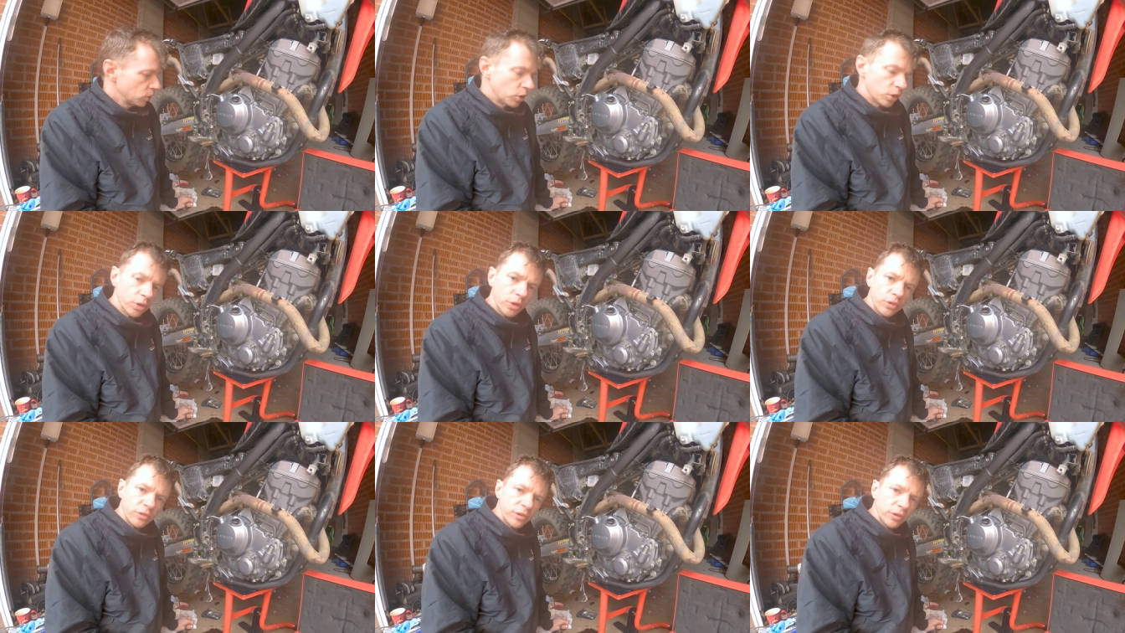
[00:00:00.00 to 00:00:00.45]

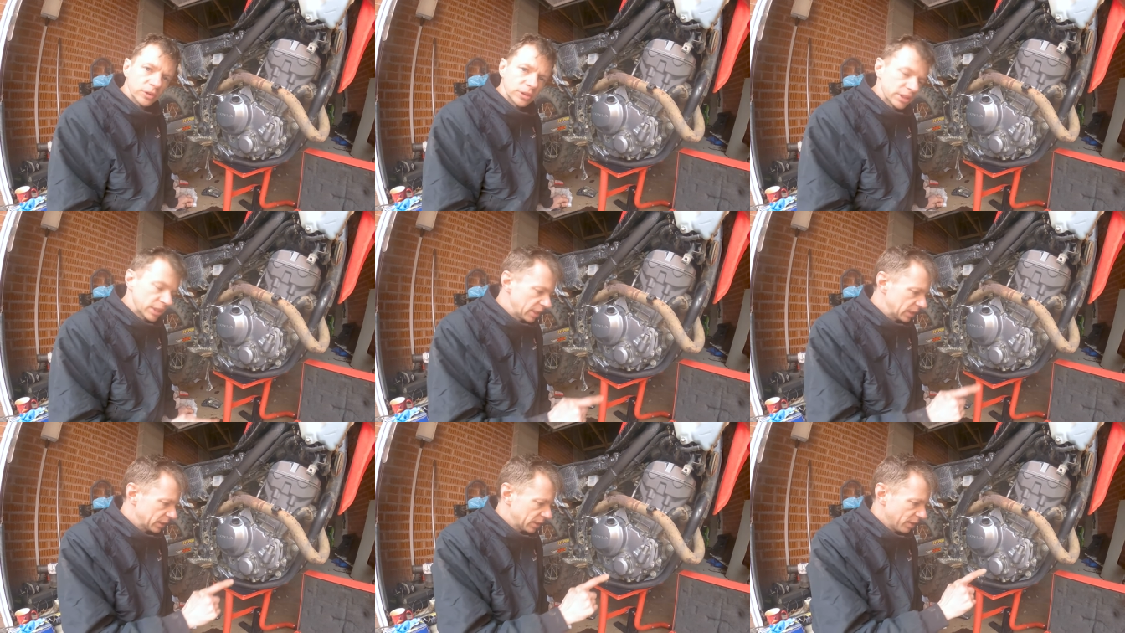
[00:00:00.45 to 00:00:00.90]
Oil
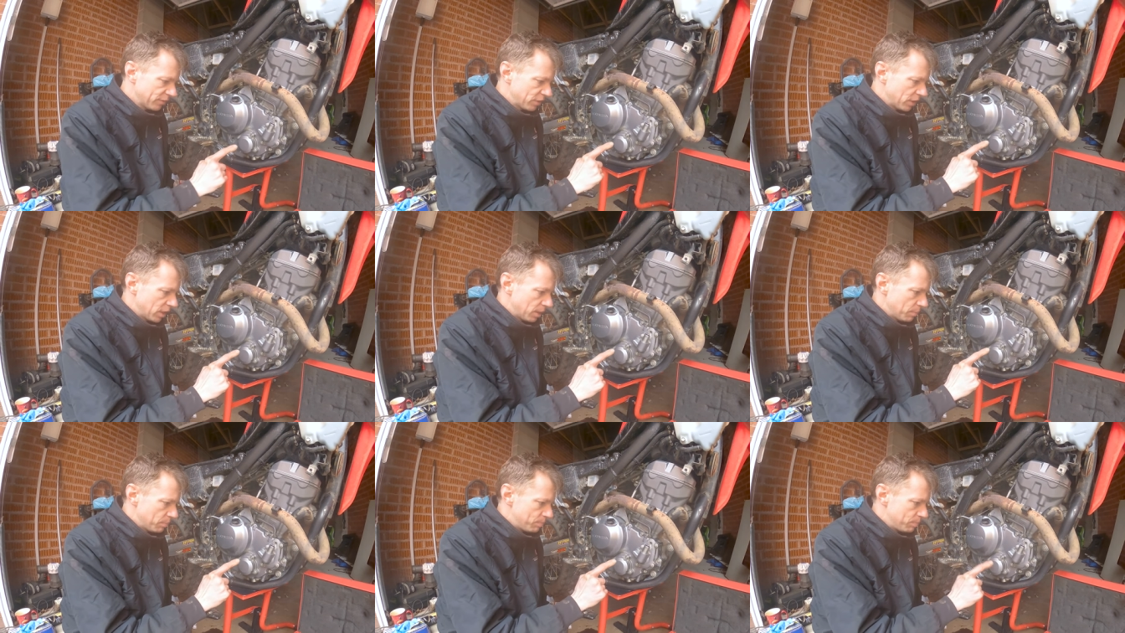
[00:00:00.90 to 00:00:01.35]
filter
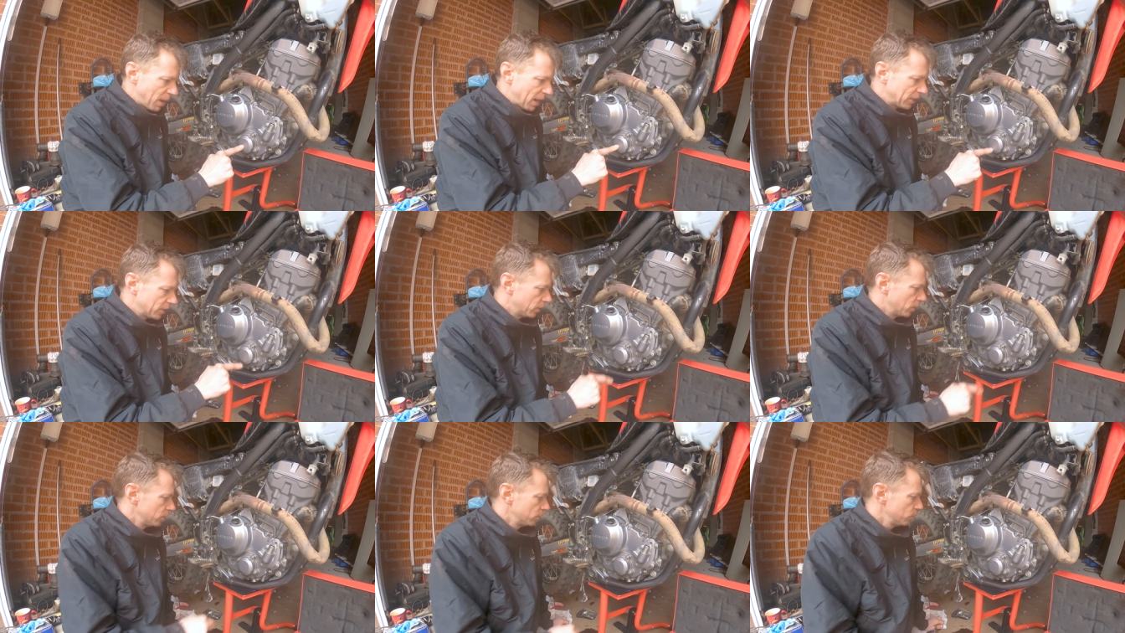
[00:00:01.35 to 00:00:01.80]
cover
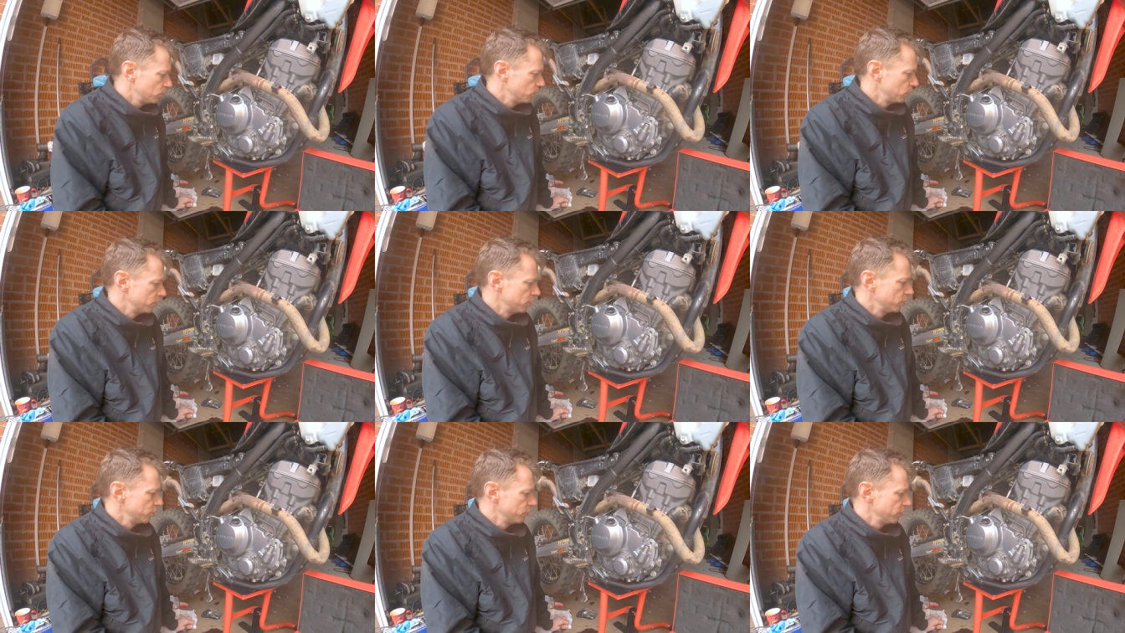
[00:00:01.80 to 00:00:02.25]
back on
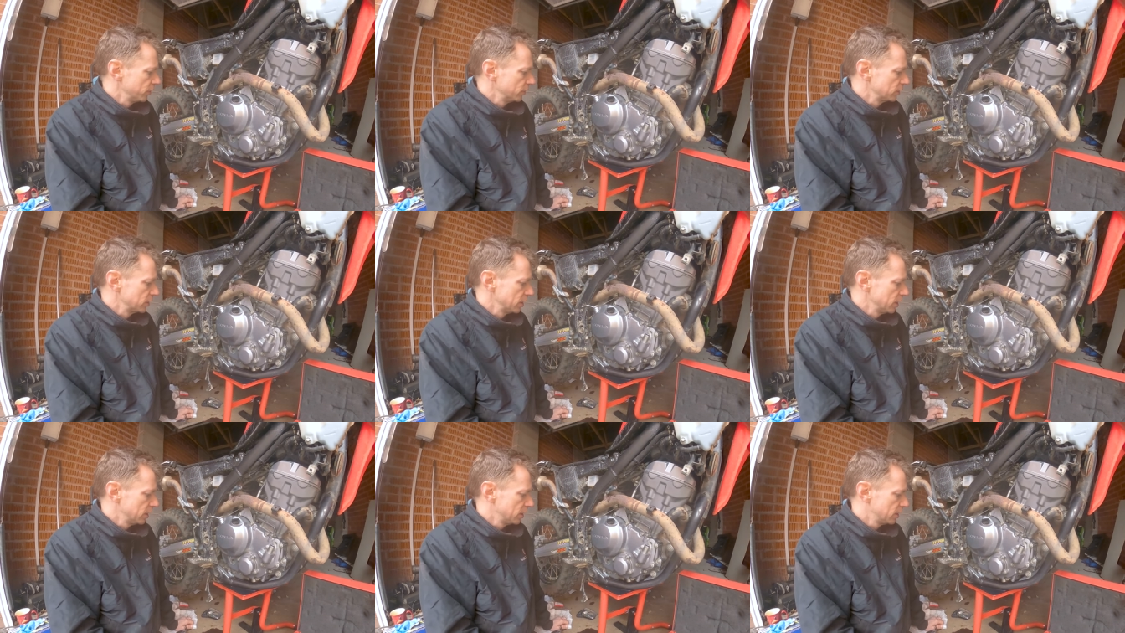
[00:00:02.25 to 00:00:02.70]
with new
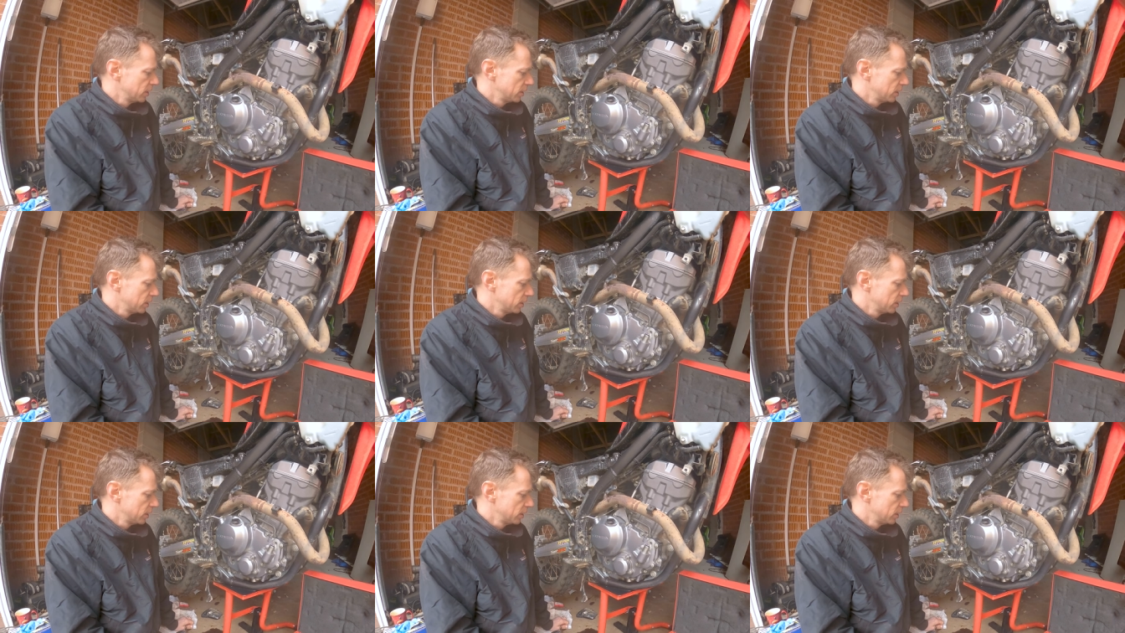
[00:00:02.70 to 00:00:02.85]
filter.